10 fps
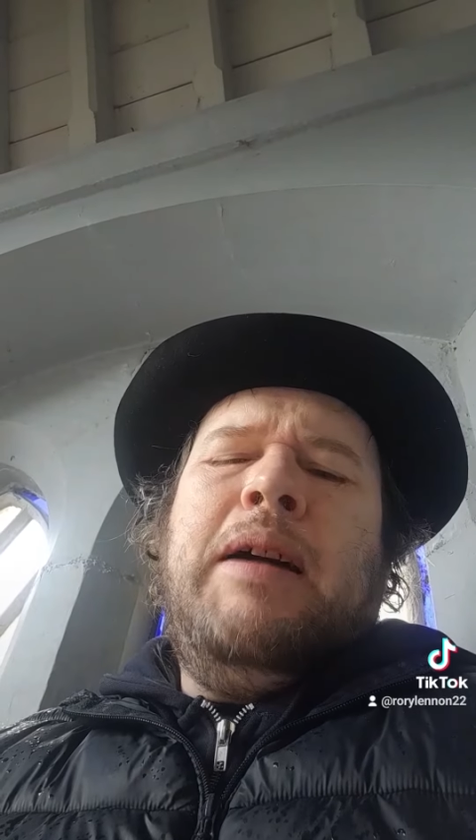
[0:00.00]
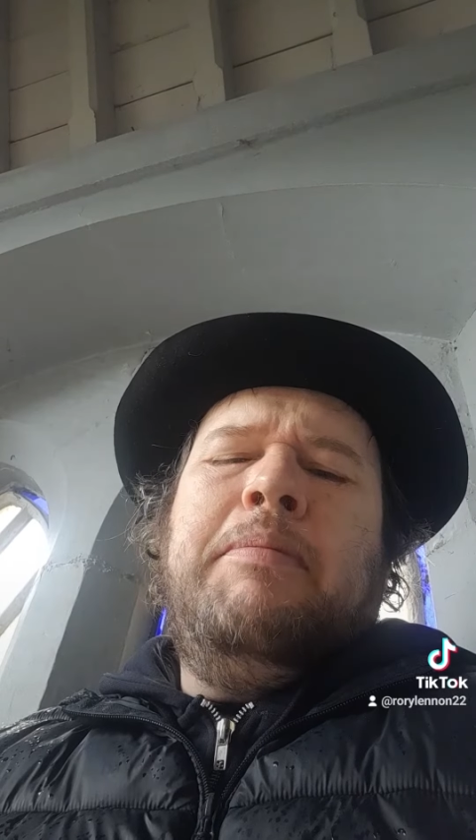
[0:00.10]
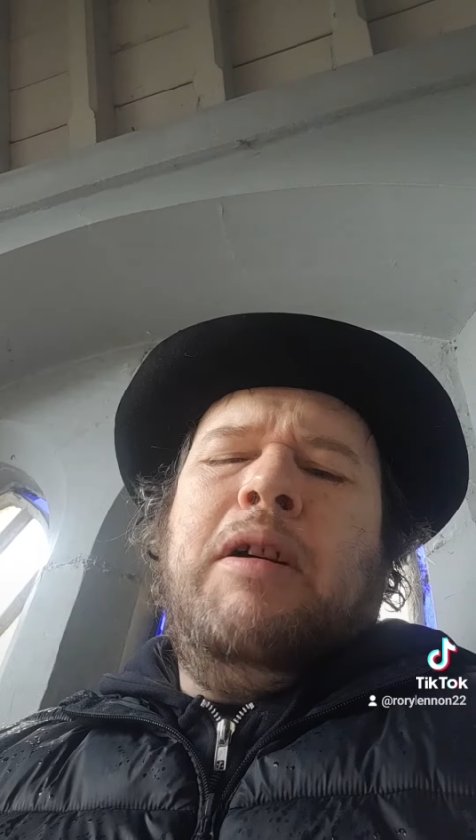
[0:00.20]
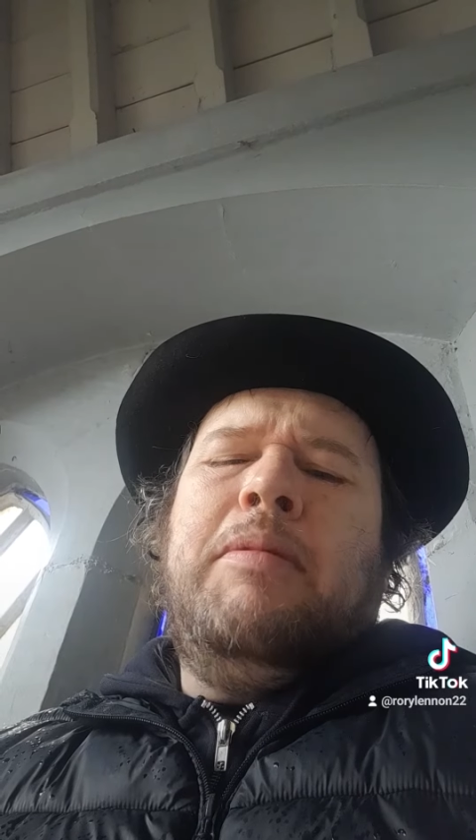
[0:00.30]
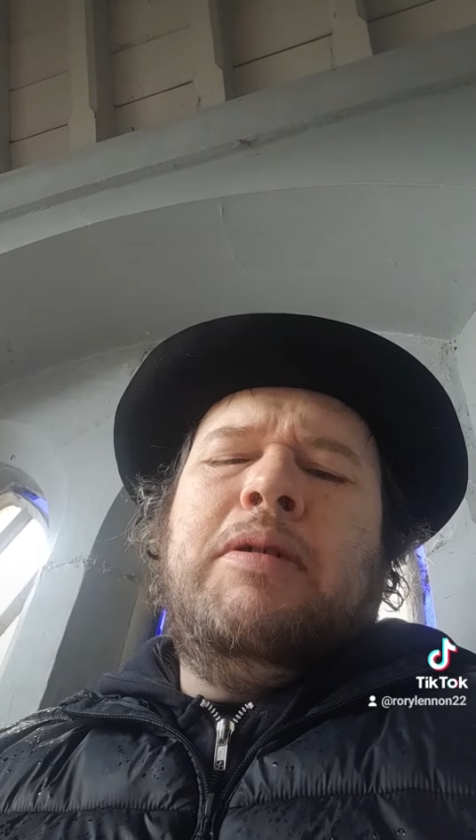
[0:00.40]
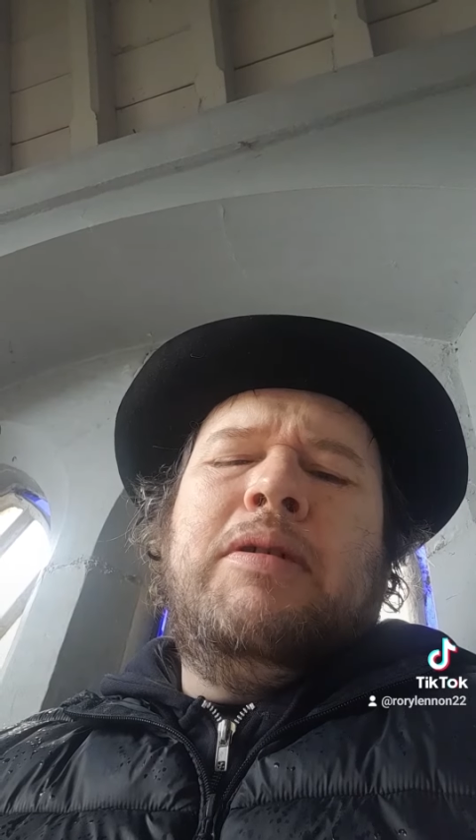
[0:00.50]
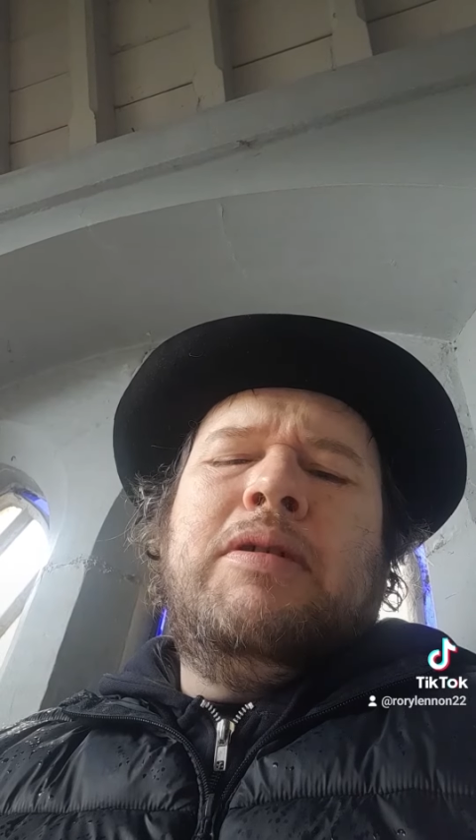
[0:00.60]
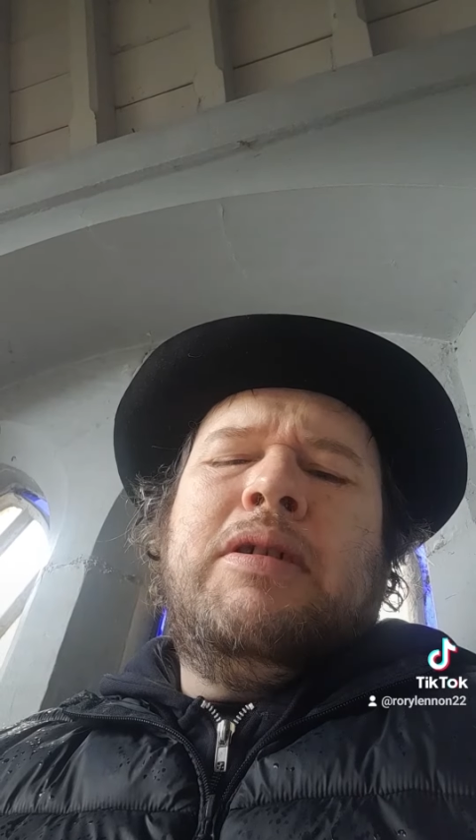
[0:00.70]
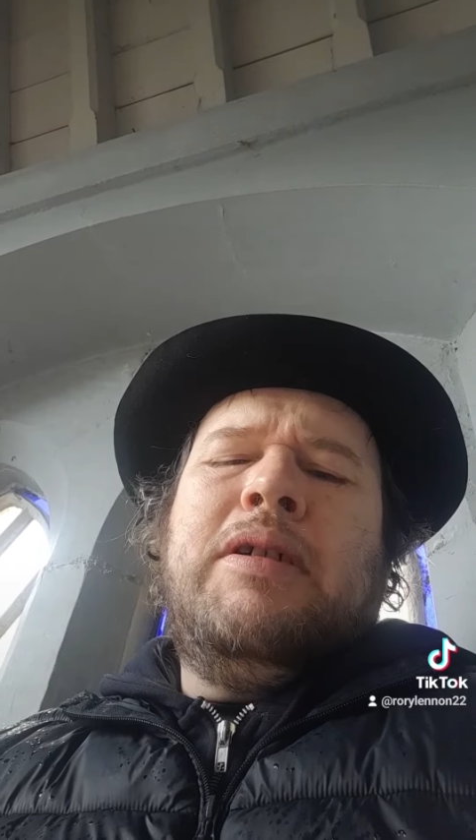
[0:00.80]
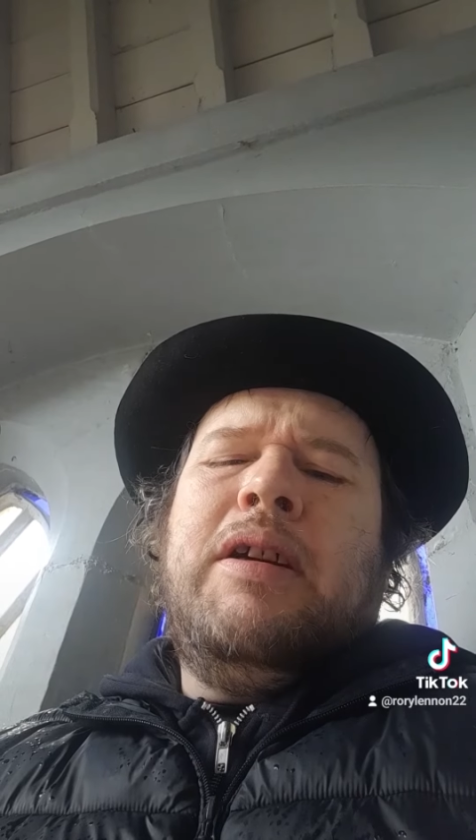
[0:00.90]
mama
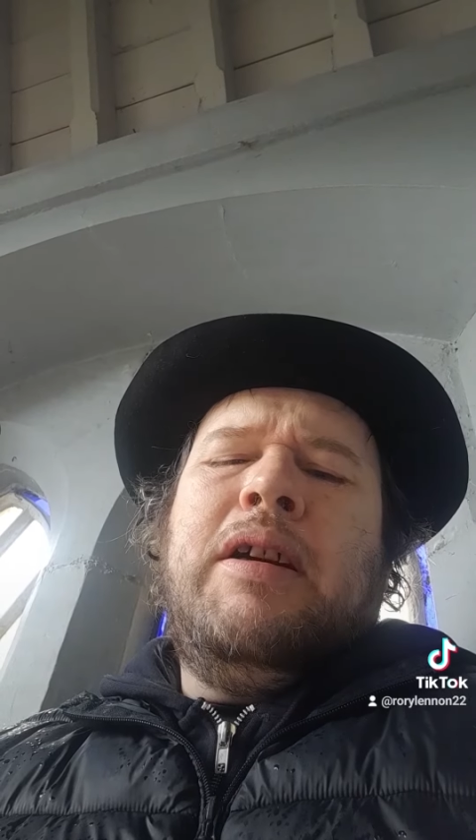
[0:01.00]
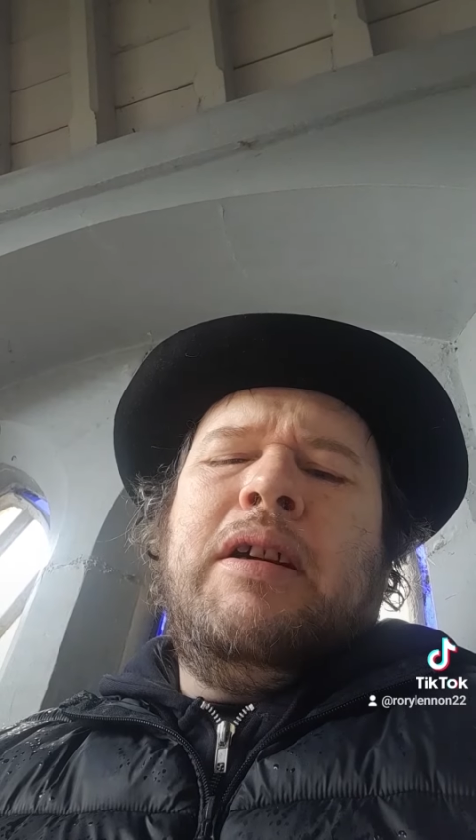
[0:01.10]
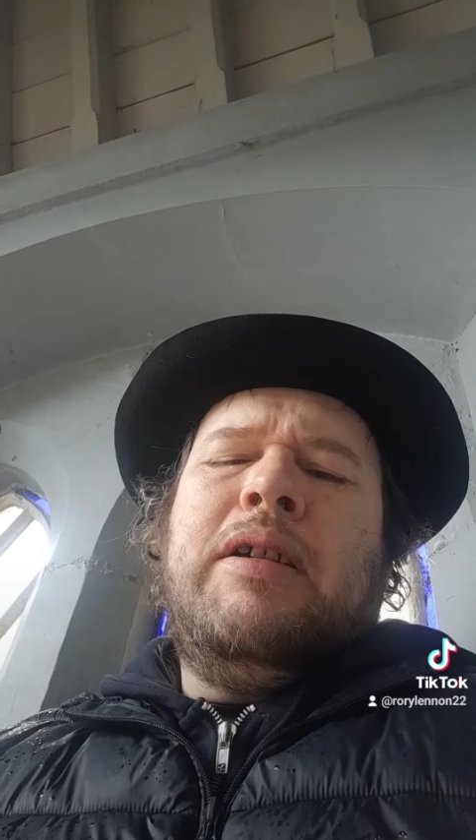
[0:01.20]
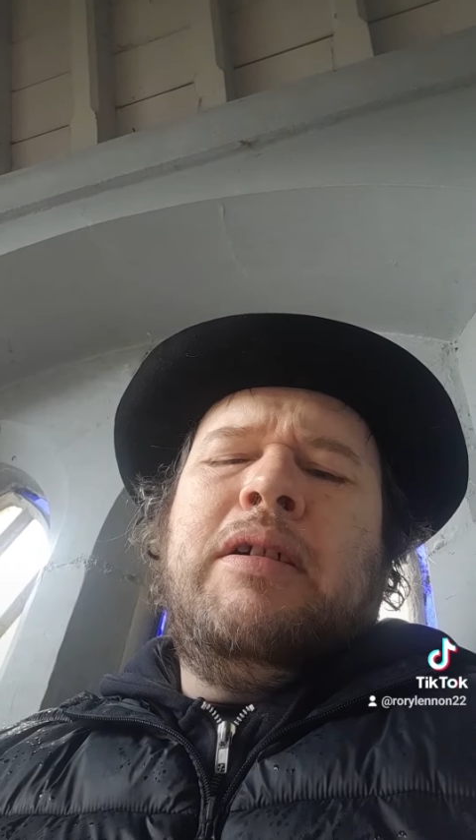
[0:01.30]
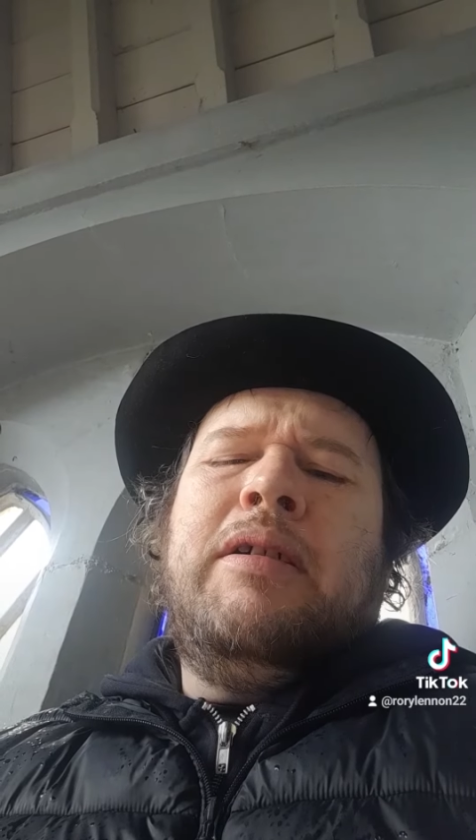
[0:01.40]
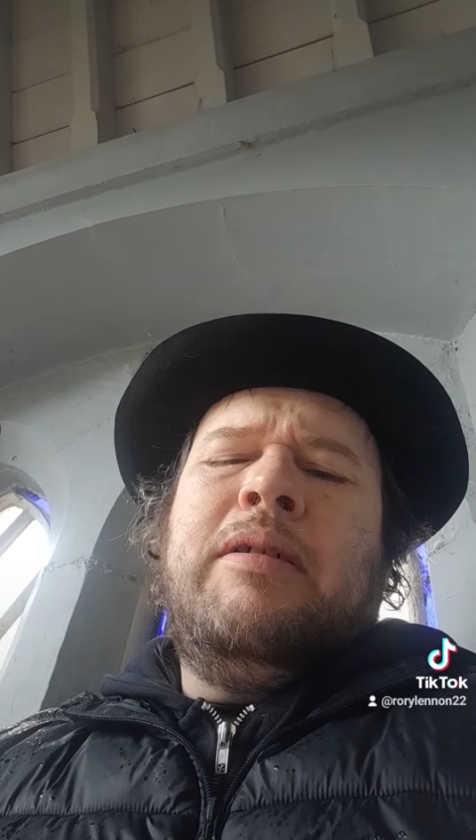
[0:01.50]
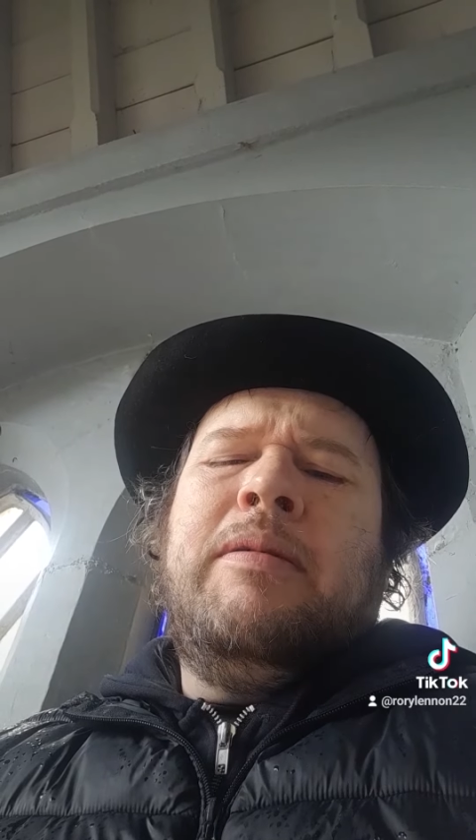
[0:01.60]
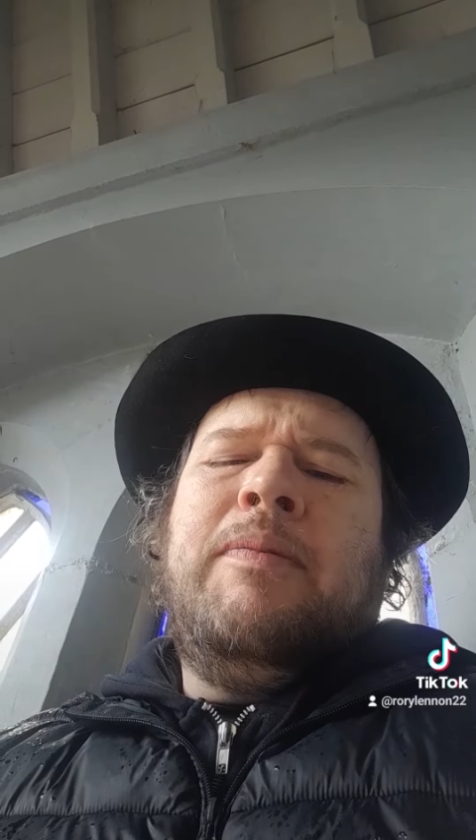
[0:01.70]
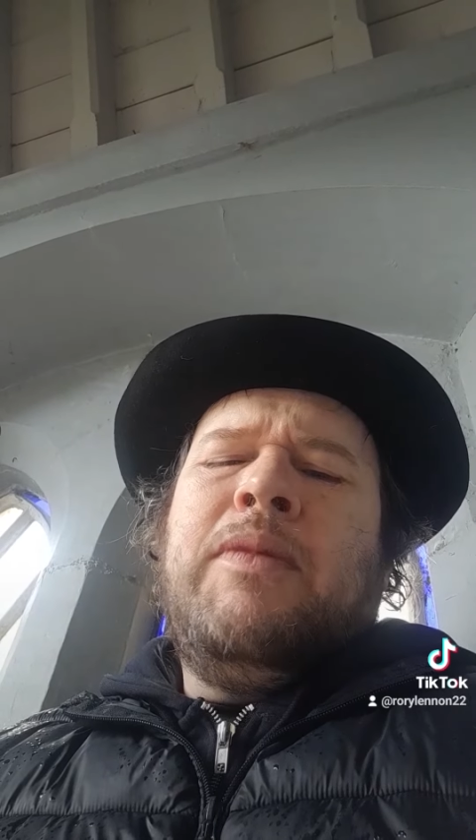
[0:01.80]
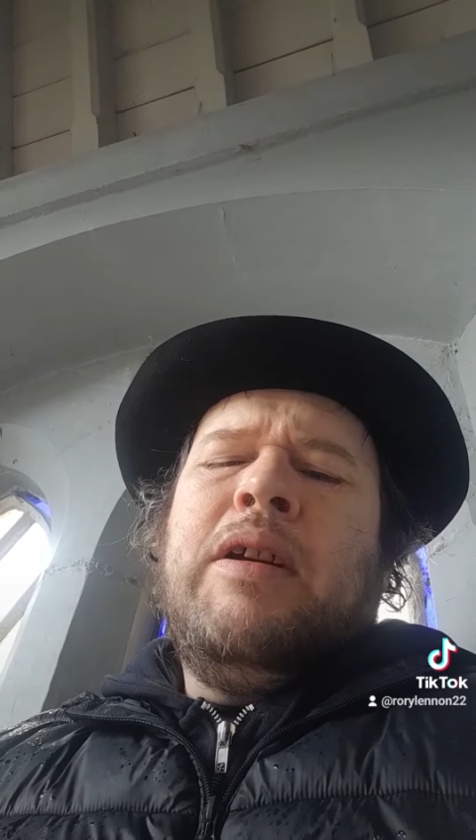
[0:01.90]
sing.